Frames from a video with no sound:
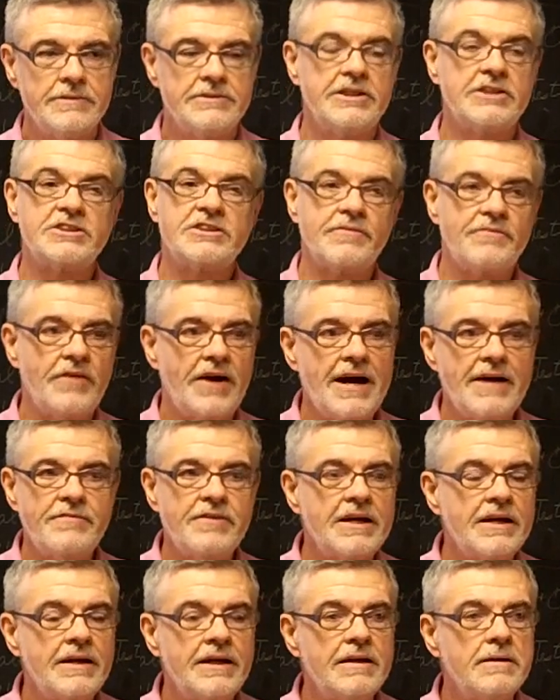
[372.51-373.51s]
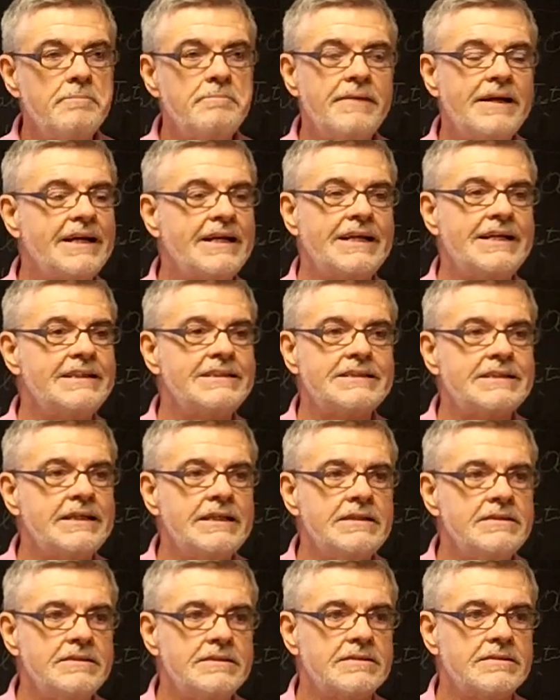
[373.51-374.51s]
Does the 5 kingdom make any
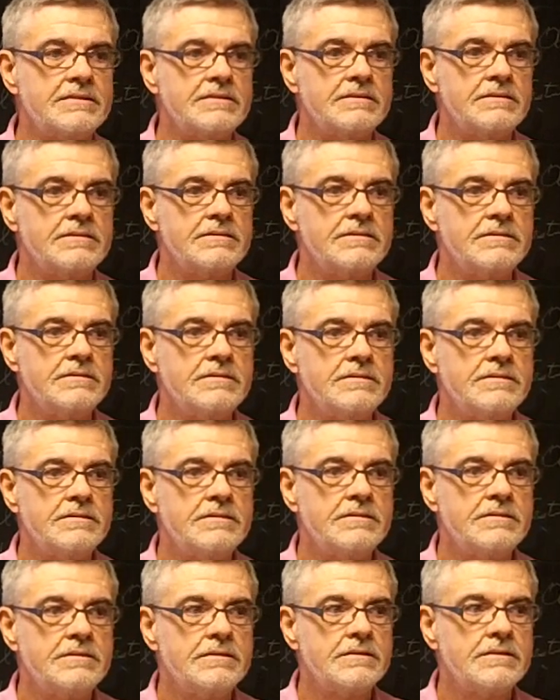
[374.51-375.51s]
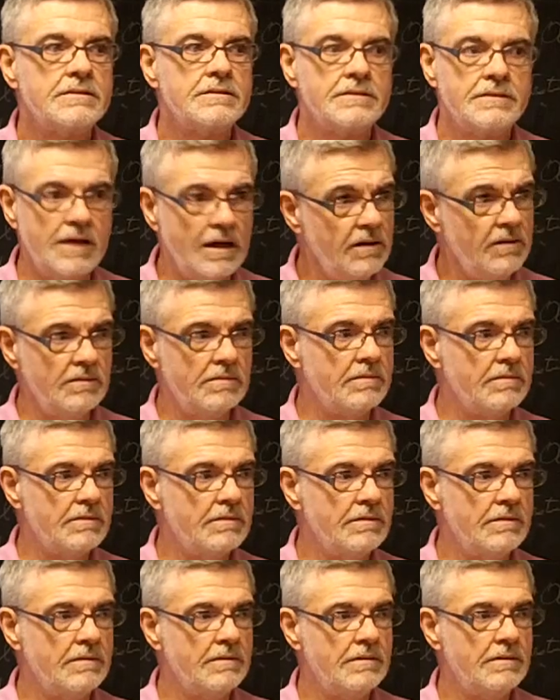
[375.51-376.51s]
sense? No.
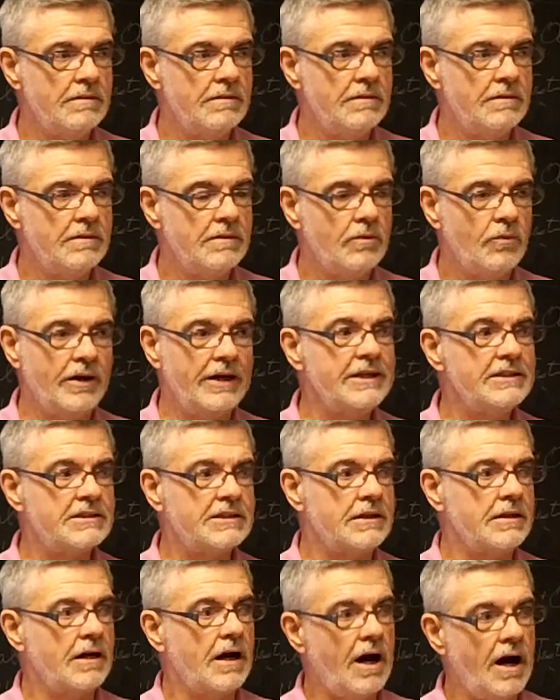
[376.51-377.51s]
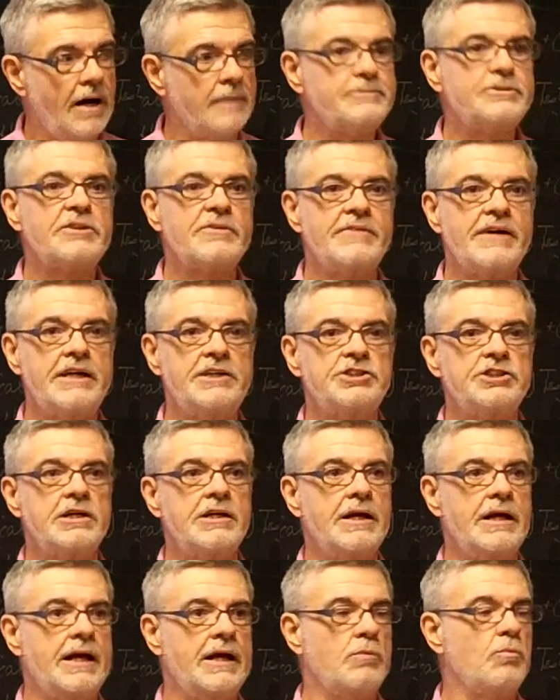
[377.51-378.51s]
What is it?
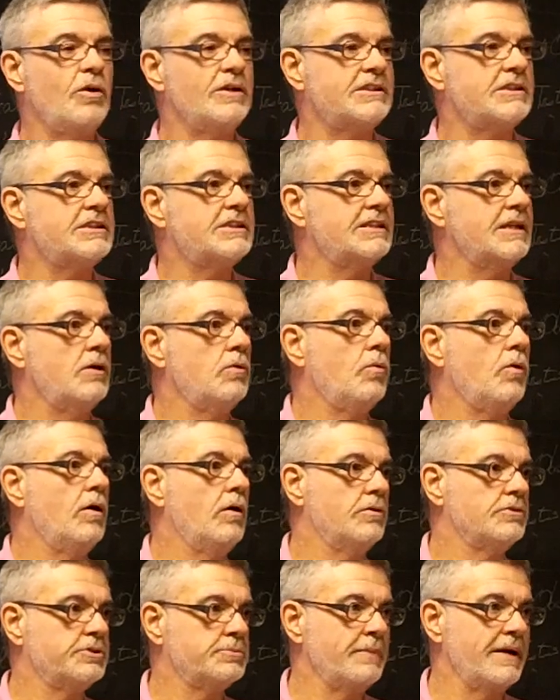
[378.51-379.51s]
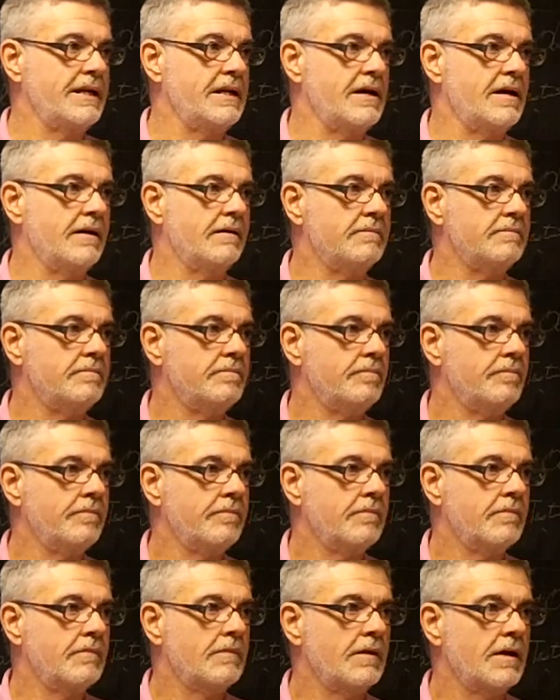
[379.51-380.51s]
Observation and what the cell wall's made of.
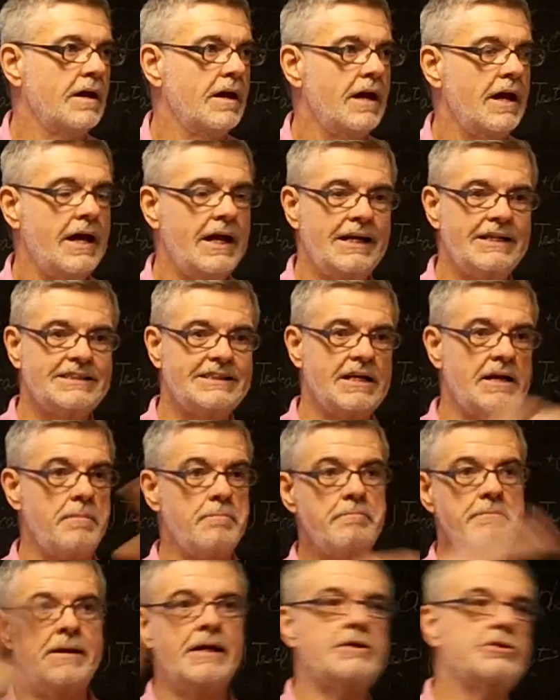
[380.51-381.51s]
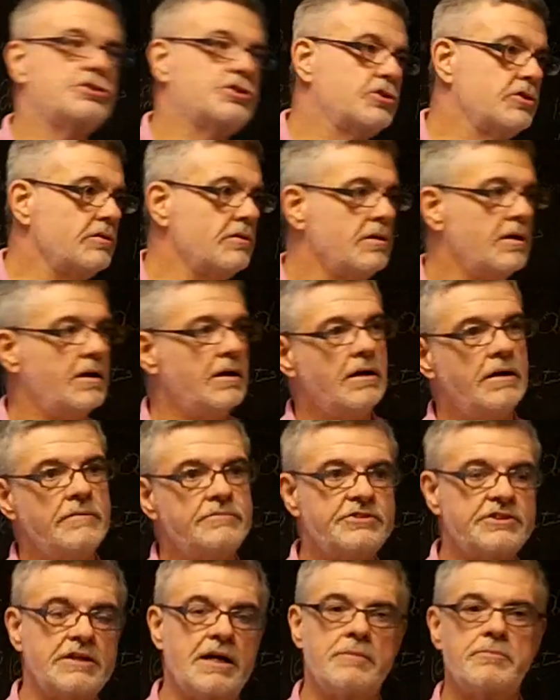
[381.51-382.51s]
And is it a mixture
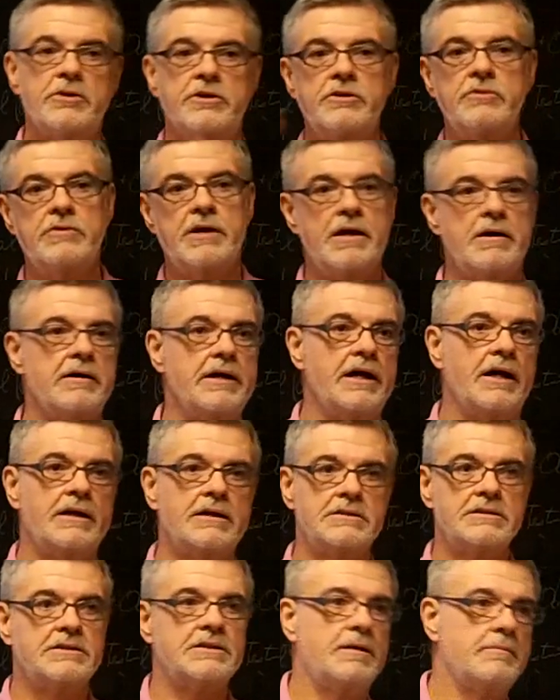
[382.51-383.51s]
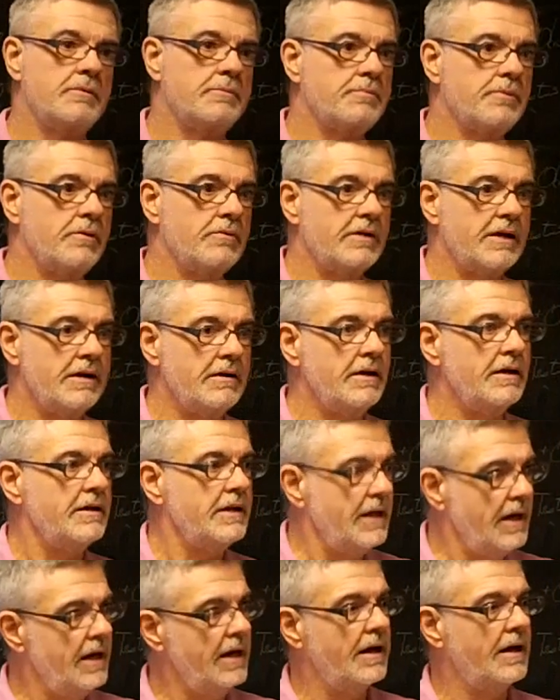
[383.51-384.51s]
of some are eukaryotic and some are
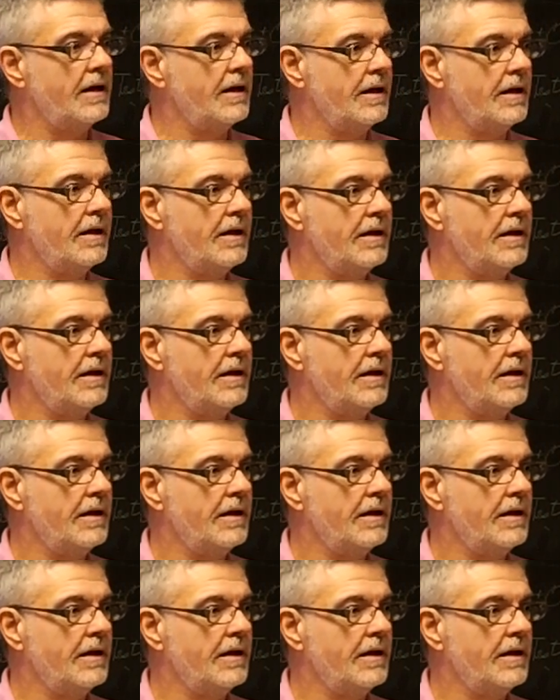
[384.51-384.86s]
prokaryotic? Yeah.